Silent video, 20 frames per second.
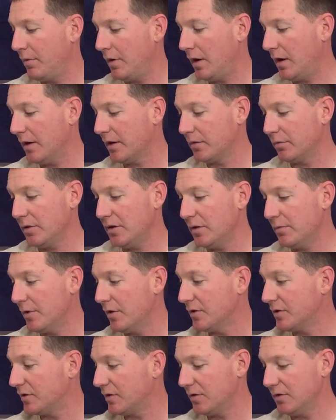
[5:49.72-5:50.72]
arguably the
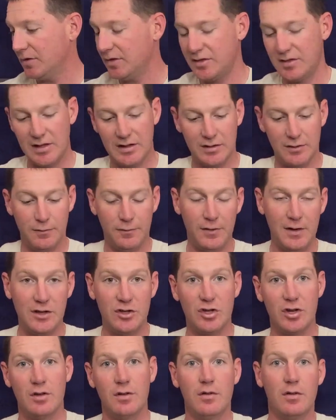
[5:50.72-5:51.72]
most distinctive
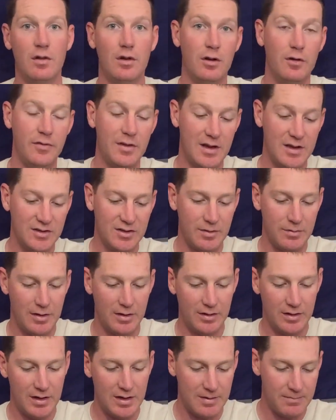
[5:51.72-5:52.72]
feature of the
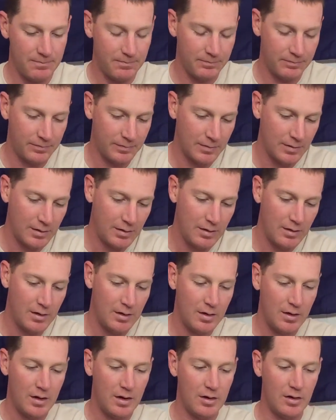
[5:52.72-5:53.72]
SMLE.
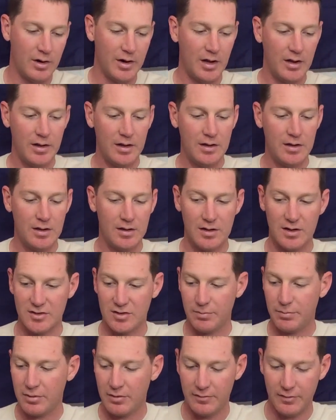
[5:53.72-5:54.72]
Not only does
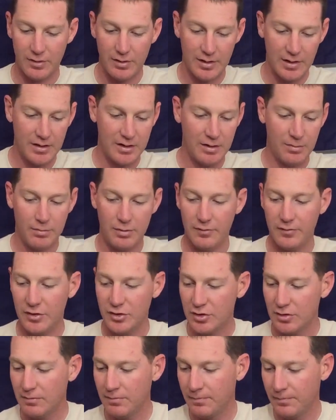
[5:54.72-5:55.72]
it provide
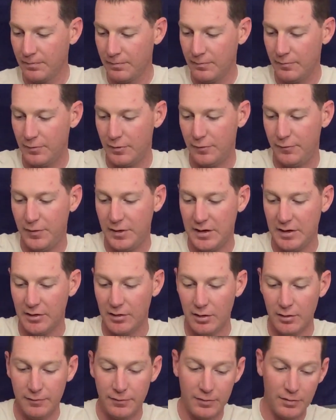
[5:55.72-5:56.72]
provision for the fitting
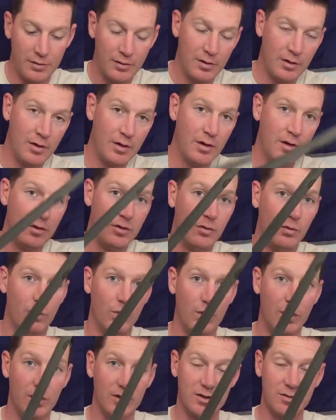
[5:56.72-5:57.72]
of the
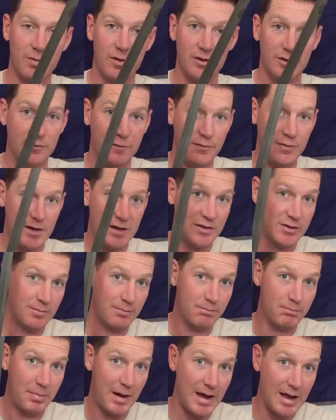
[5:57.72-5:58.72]
world's most
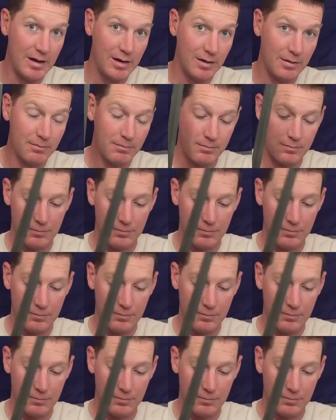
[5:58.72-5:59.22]
fearsome bayonet,